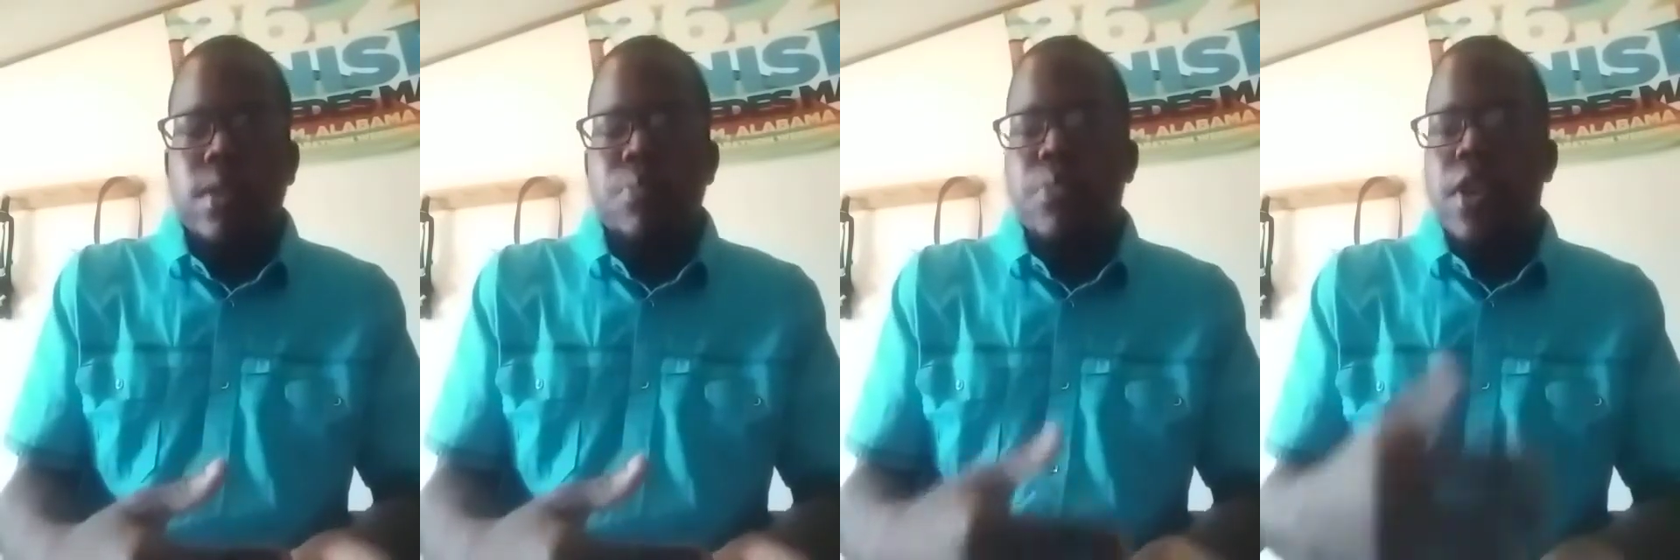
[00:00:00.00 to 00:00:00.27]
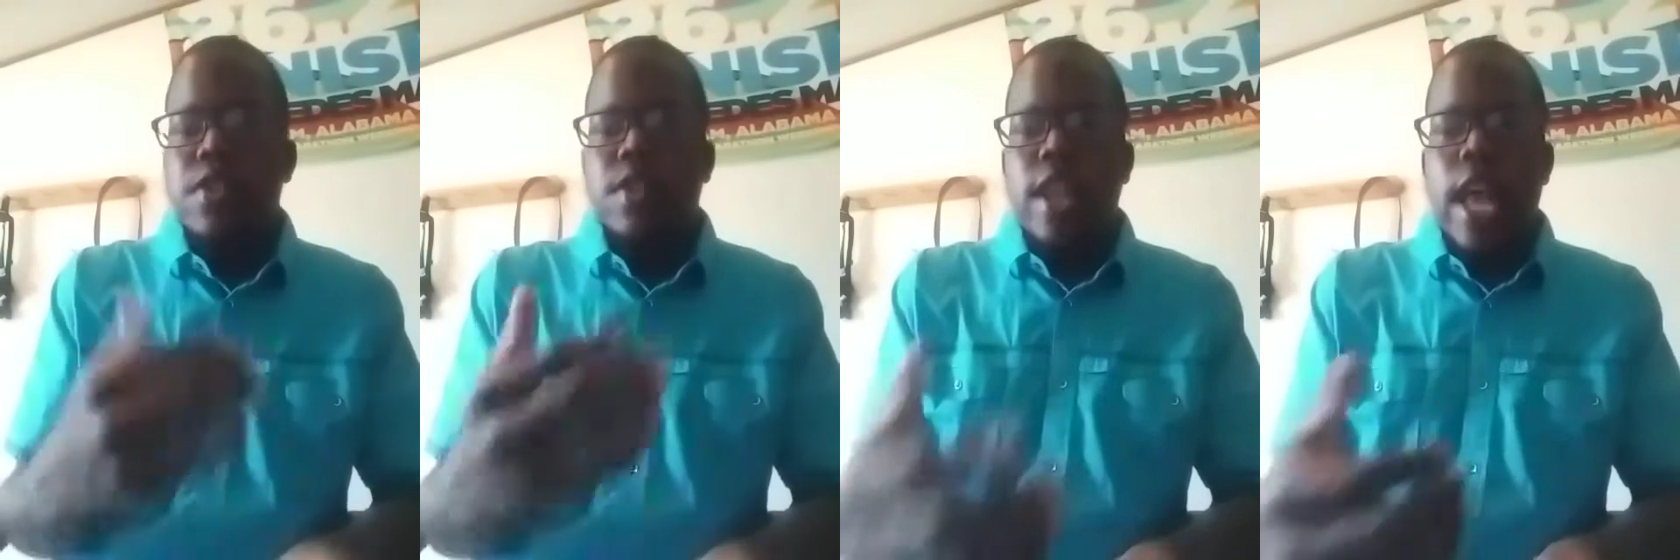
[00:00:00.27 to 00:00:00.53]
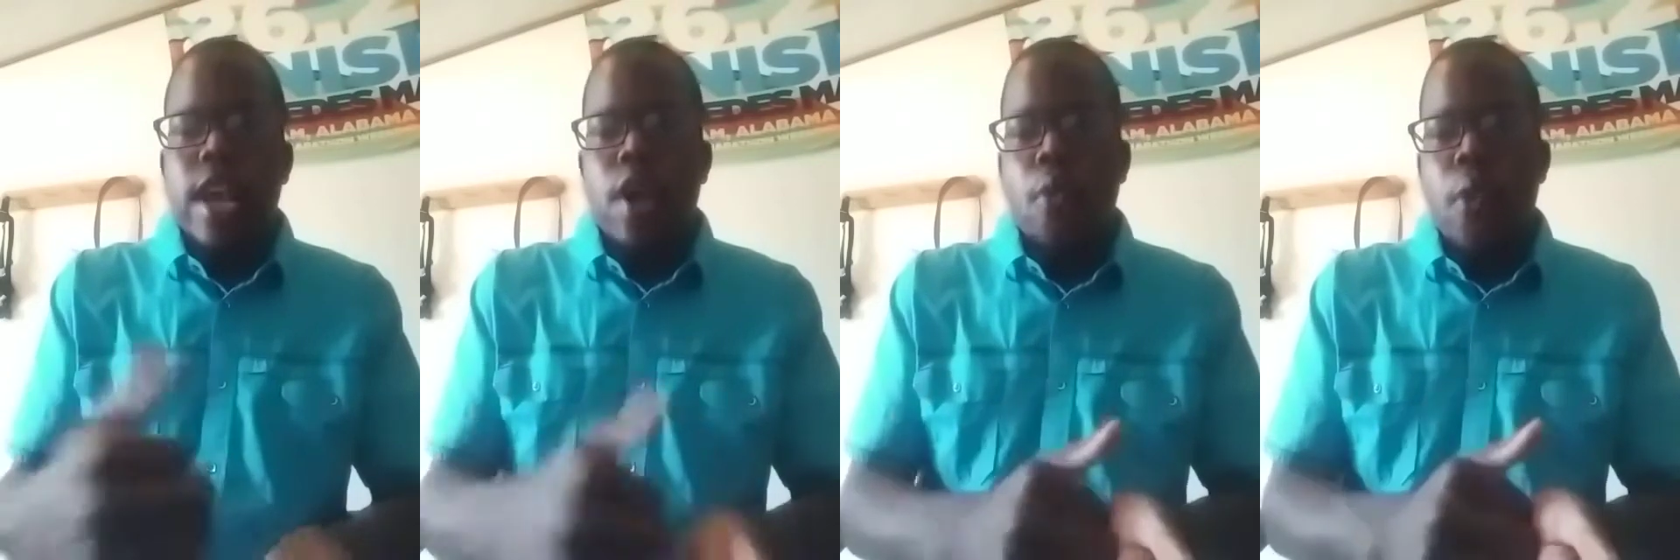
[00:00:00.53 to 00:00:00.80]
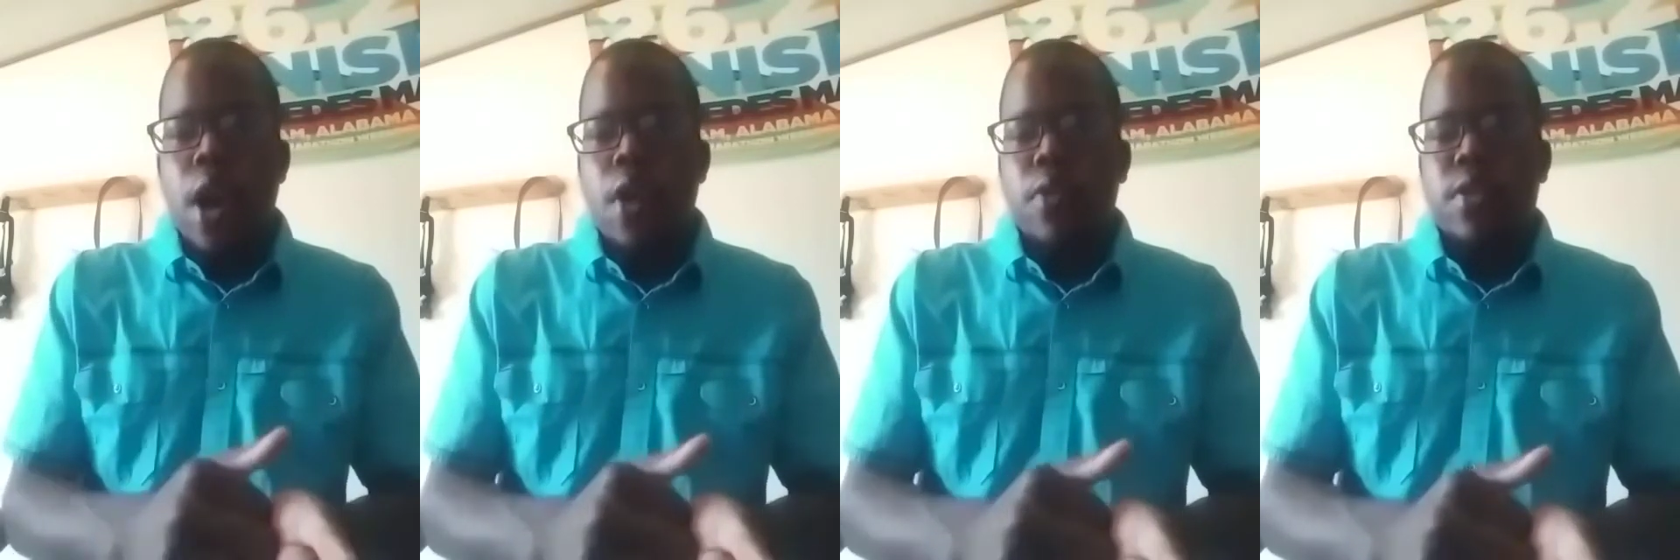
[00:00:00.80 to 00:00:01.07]
but it's a lack of
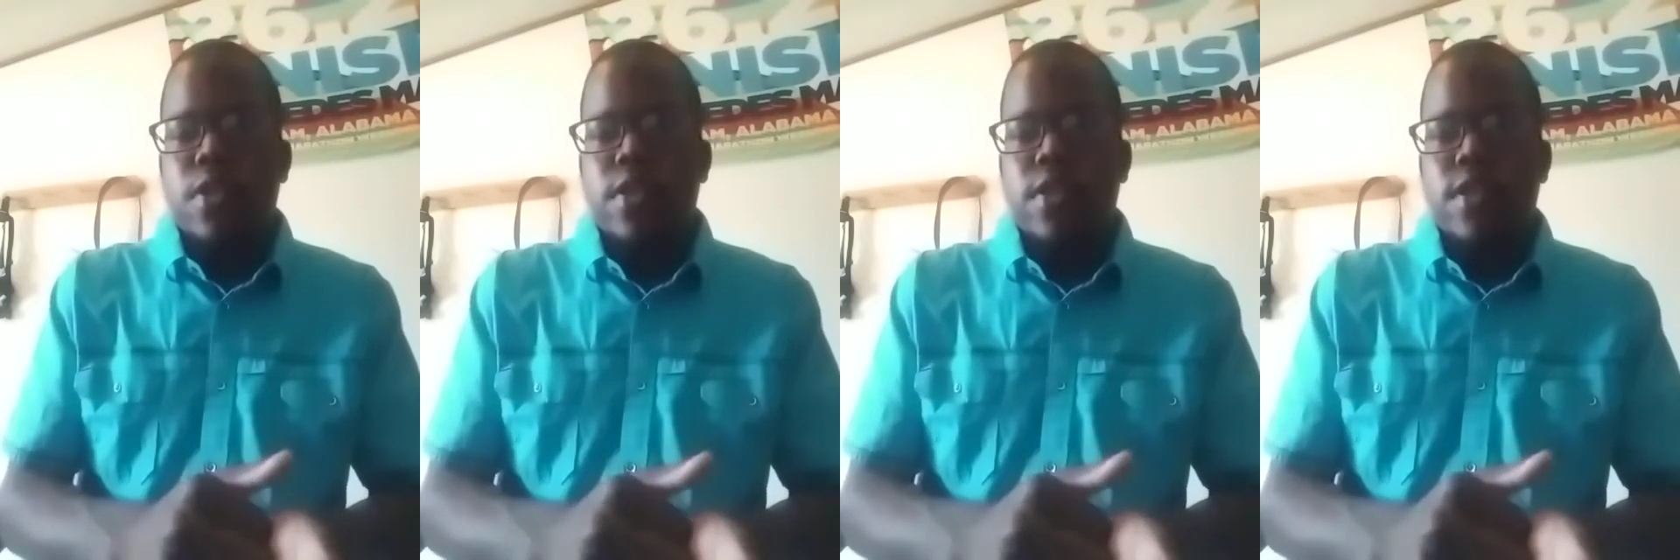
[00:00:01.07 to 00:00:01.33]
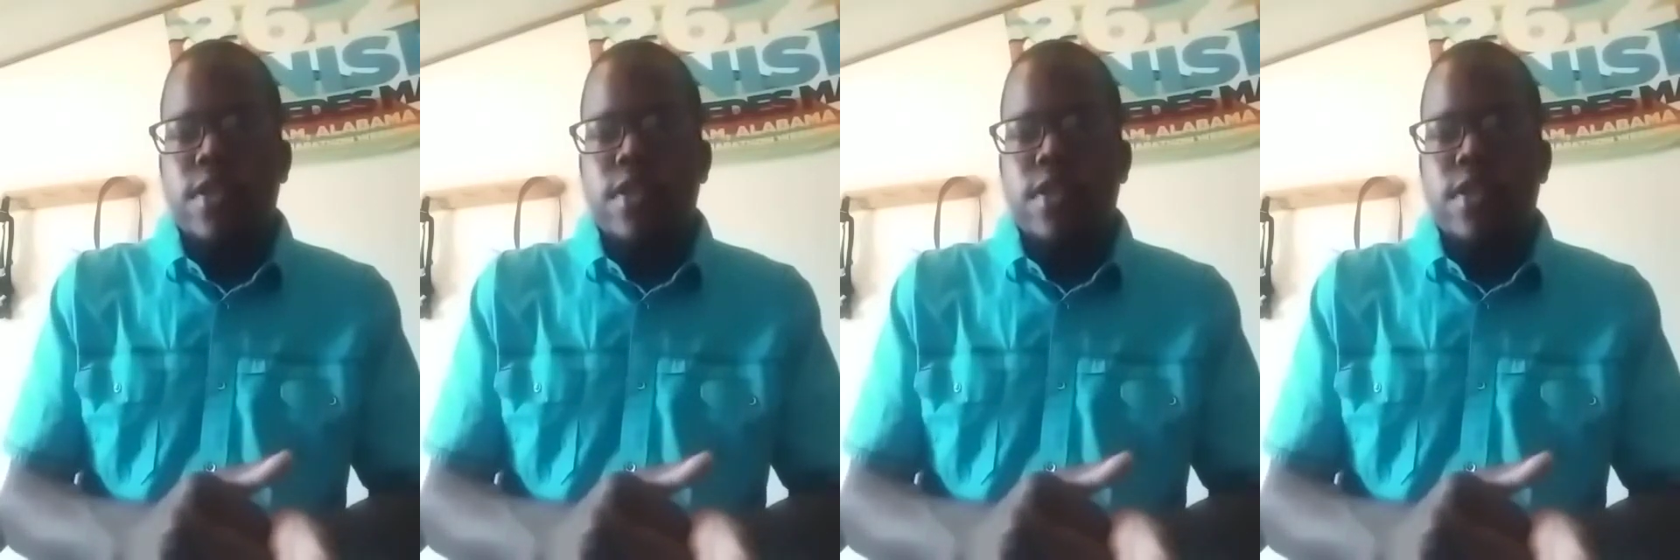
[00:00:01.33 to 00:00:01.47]
wealth.